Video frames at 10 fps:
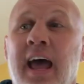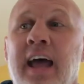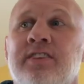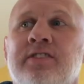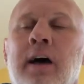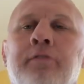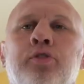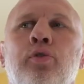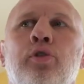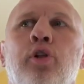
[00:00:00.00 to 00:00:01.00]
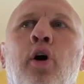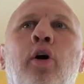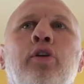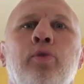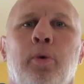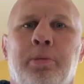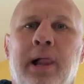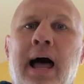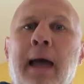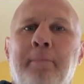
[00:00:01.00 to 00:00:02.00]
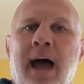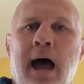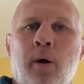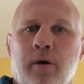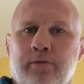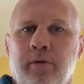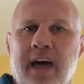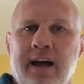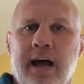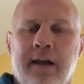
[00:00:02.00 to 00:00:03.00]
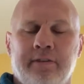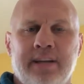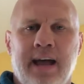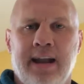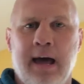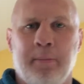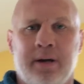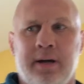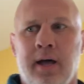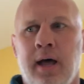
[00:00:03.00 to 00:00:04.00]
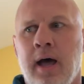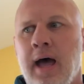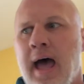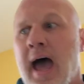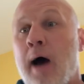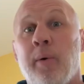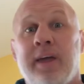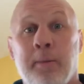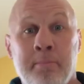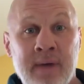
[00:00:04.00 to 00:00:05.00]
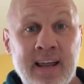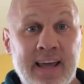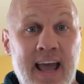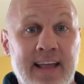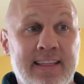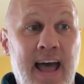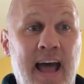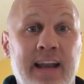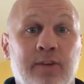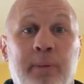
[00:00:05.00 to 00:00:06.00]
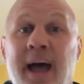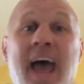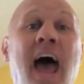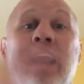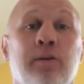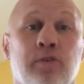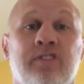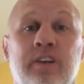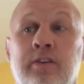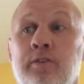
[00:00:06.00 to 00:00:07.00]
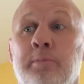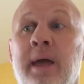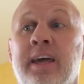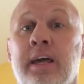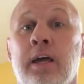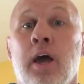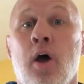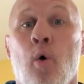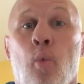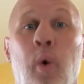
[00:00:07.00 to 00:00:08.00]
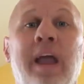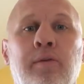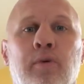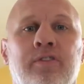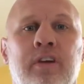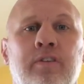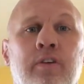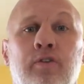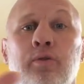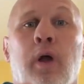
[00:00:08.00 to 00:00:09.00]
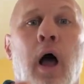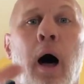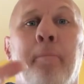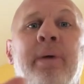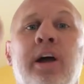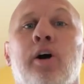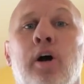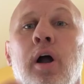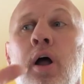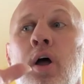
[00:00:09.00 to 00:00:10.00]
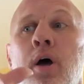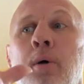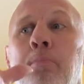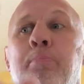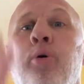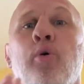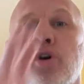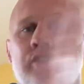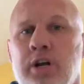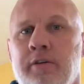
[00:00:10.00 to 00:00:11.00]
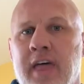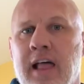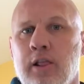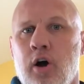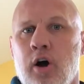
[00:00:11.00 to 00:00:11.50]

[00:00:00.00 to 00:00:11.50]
It's tough to learn to apply power through that kind of a dynamic. How we can mitigate that is by adding resistance, making weight resistance a bigger portion of that